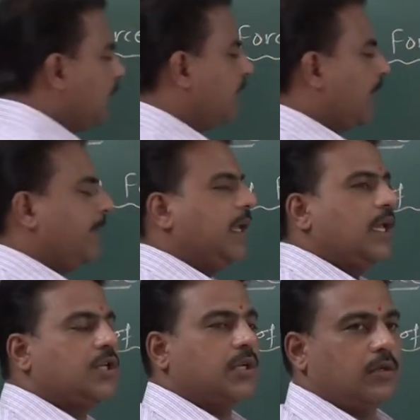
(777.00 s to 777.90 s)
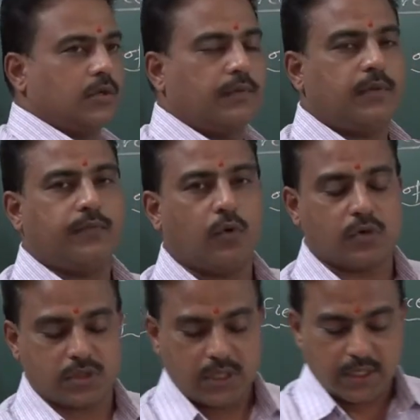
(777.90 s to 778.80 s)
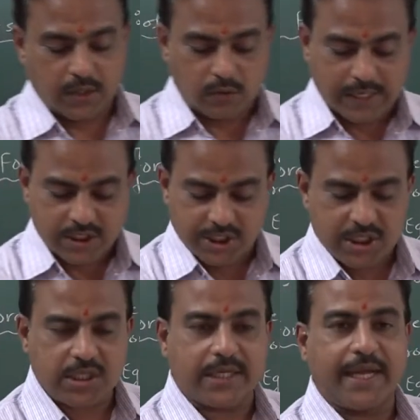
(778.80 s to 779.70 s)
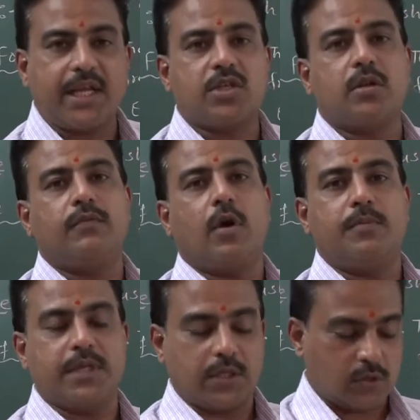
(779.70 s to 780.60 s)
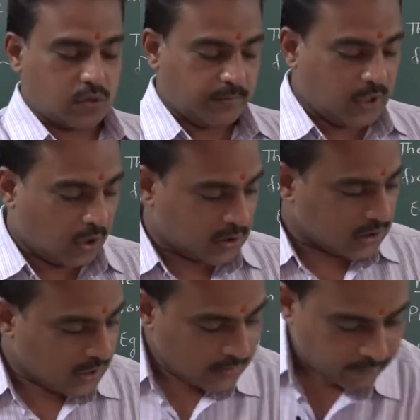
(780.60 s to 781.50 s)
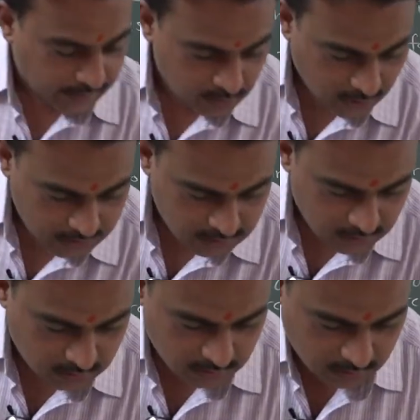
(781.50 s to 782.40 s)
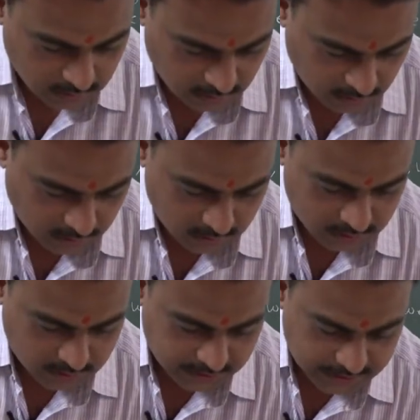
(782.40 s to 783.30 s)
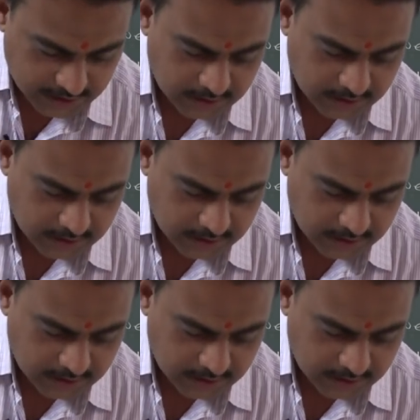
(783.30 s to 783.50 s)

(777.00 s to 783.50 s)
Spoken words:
of application of the force, you can change the direction of the object also, because when you are changing